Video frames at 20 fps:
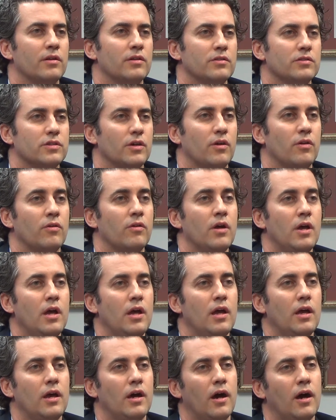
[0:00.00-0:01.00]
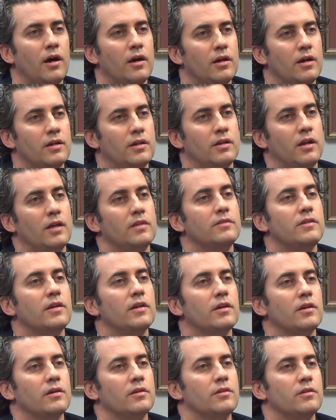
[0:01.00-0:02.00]
And so and an
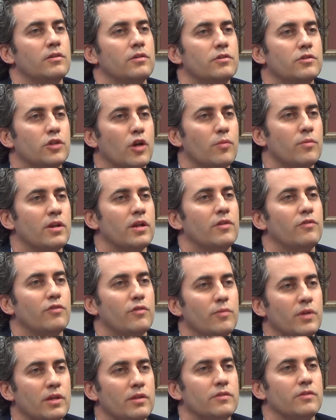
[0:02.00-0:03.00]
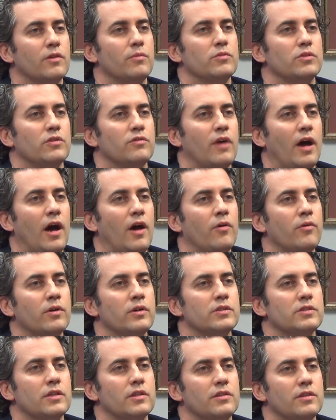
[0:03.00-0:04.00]
idea germinated for me in terms of how
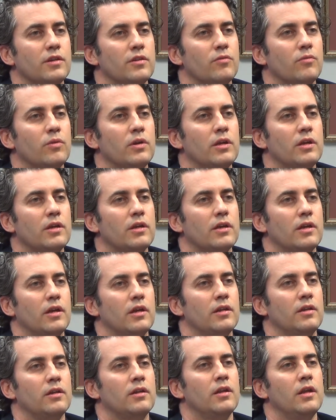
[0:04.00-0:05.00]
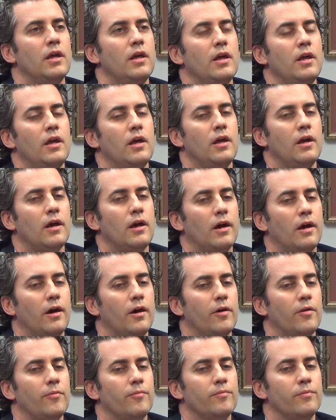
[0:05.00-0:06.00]
is it that we can
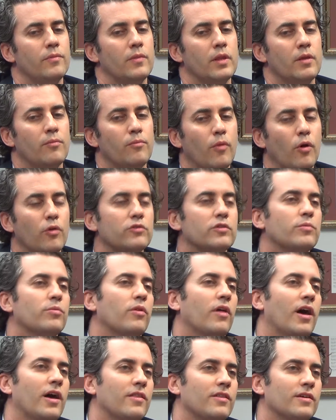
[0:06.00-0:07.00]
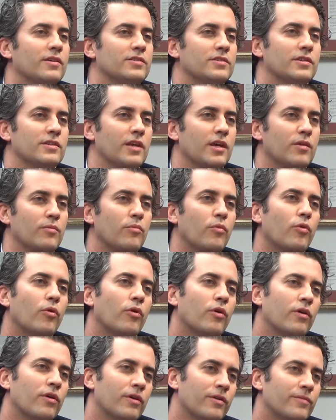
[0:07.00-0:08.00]
multiply this and get
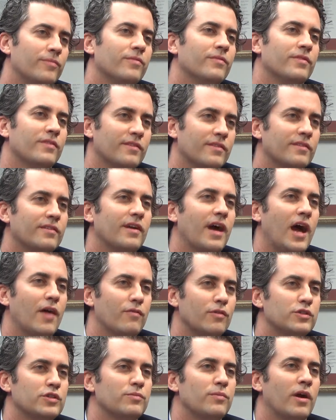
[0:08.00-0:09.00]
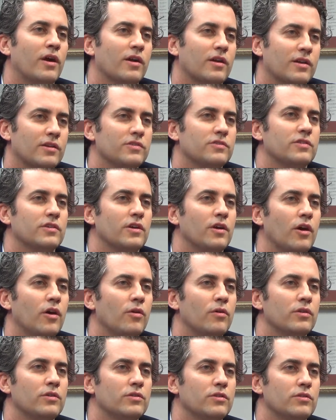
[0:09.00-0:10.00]
more average Americans to go and do